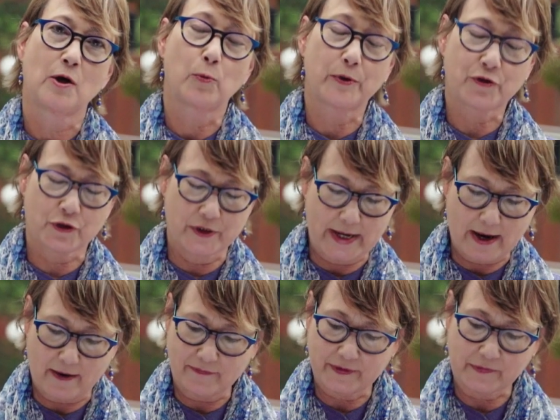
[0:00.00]
which
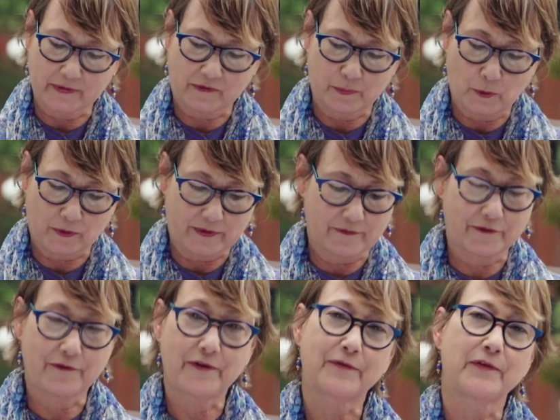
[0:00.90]
now visits more than
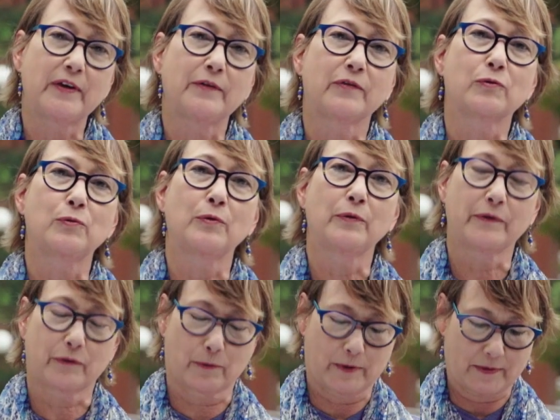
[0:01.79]
50
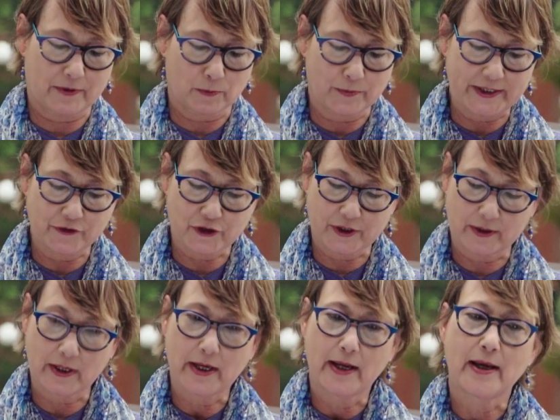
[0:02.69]
schools throughout the
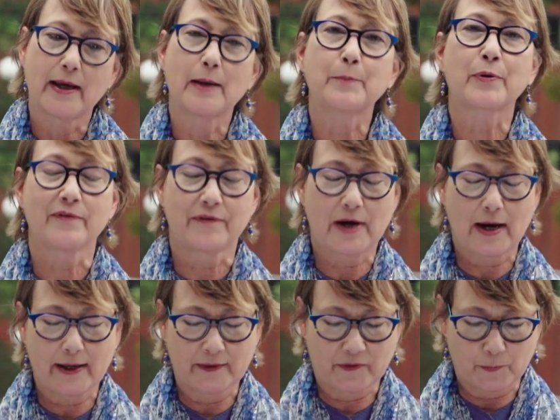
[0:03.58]
region and
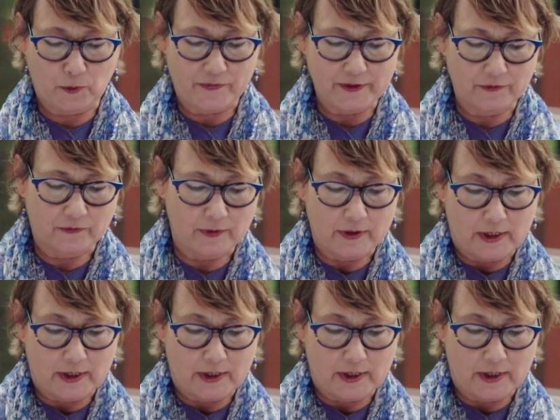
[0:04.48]
provides more than